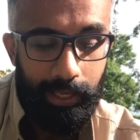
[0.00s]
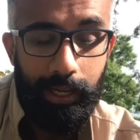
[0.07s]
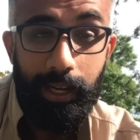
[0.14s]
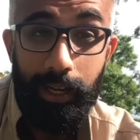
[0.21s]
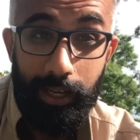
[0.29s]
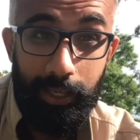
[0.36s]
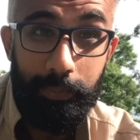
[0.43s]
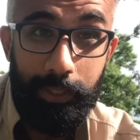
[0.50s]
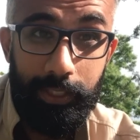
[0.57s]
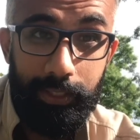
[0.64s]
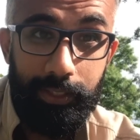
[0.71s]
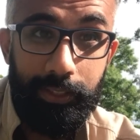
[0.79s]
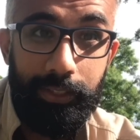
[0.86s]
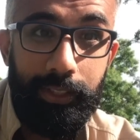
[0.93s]
"I am
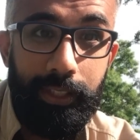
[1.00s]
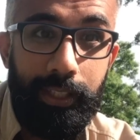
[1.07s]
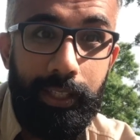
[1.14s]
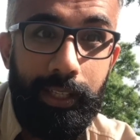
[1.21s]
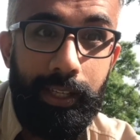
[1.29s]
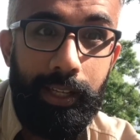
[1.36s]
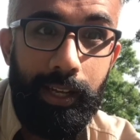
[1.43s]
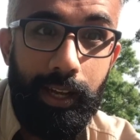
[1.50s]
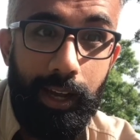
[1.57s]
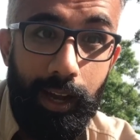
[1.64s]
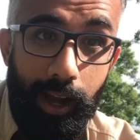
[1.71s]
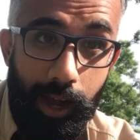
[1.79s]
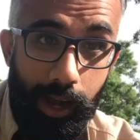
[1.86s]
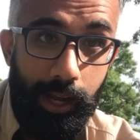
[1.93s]
here.
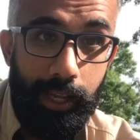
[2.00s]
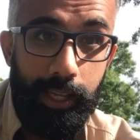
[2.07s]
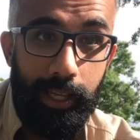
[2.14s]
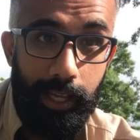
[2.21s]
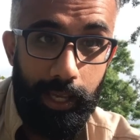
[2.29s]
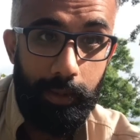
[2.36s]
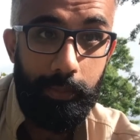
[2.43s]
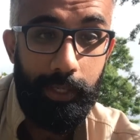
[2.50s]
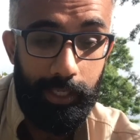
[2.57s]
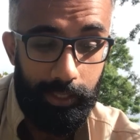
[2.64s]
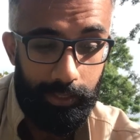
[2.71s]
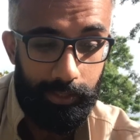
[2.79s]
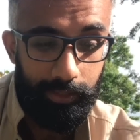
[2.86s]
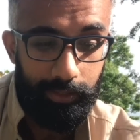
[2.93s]
I am
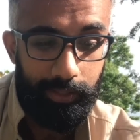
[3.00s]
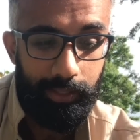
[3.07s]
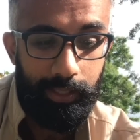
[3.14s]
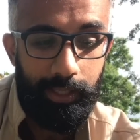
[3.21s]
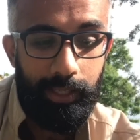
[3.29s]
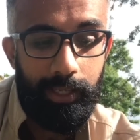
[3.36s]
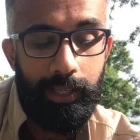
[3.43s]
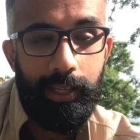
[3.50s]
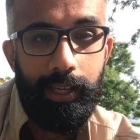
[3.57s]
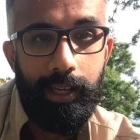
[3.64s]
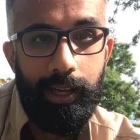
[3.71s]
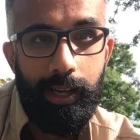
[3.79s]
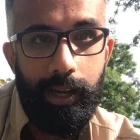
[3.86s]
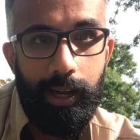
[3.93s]
here.
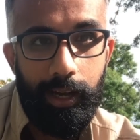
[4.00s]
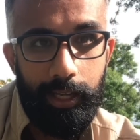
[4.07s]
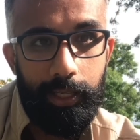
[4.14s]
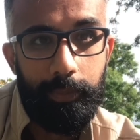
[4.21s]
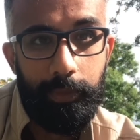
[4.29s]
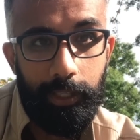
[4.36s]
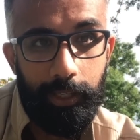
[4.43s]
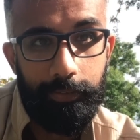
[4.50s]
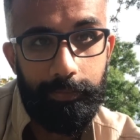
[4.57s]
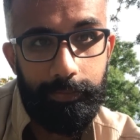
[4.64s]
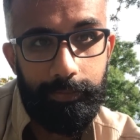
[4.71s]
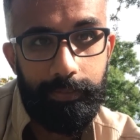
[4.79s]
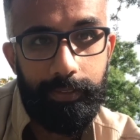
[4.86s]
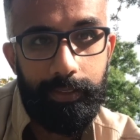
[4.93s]
I am
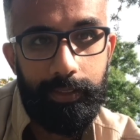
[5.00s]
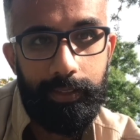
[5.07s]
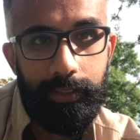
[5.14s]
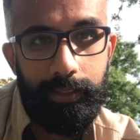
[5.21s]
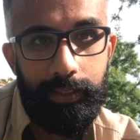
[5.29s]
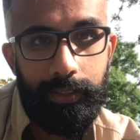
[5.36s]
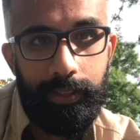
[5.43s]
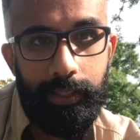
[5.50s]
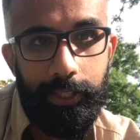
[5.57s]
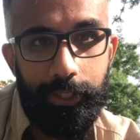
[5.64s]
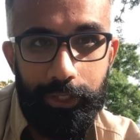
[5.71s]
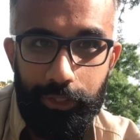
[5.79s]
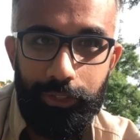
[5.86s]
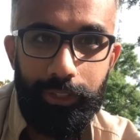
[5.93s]
life.
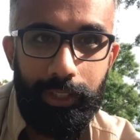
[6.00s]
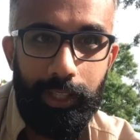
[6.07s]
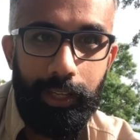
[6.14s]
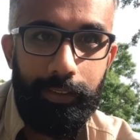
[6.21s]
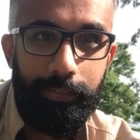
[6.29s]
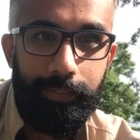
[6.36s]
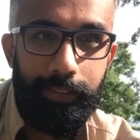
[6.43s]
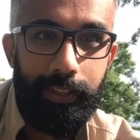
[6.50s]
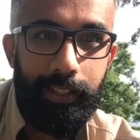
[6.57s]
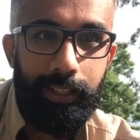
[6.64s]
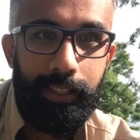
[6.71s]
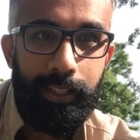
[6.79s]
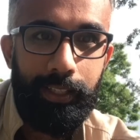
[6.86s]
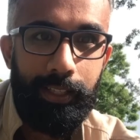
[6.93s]
Eternal life."
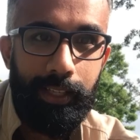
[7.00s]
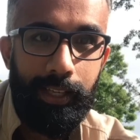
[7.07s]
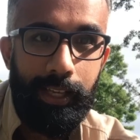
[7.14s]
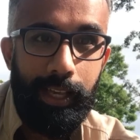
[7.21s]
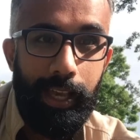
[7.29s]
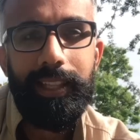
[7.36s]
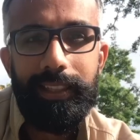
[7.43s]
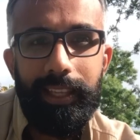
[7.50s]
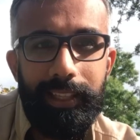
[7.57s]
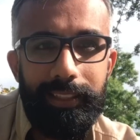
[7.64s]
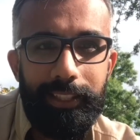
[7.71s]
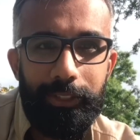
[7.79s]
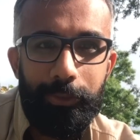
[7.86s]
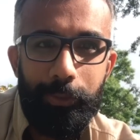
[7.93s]

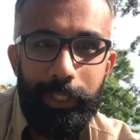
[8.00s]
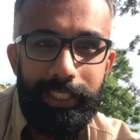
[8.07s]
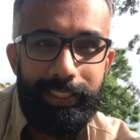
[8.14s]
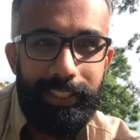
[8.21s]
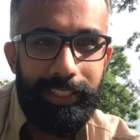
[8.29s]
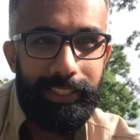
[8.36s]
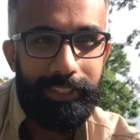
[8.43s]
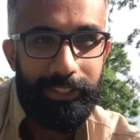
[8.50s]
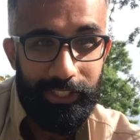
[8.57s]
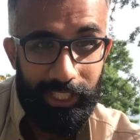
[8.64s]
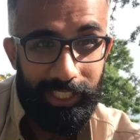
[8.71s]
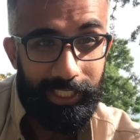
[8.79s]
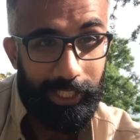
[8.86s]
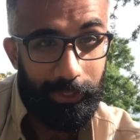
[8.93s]
The trees didn't
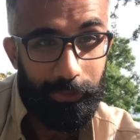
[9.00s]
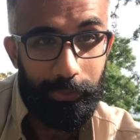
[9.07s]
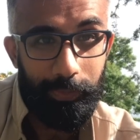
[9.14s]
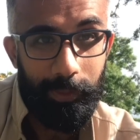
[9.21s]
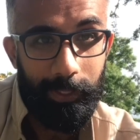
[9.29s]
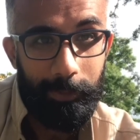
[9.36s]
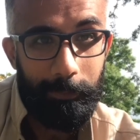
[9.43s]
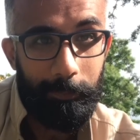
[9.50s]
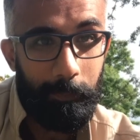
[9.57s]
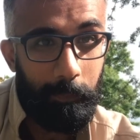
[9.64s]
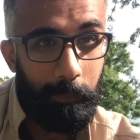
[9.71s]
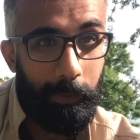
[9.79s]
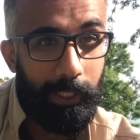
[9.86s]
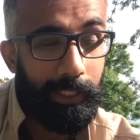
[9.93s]
say that to me,
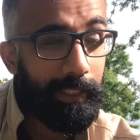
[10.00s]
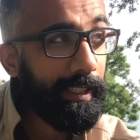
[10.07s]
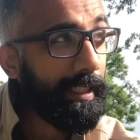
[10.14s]
but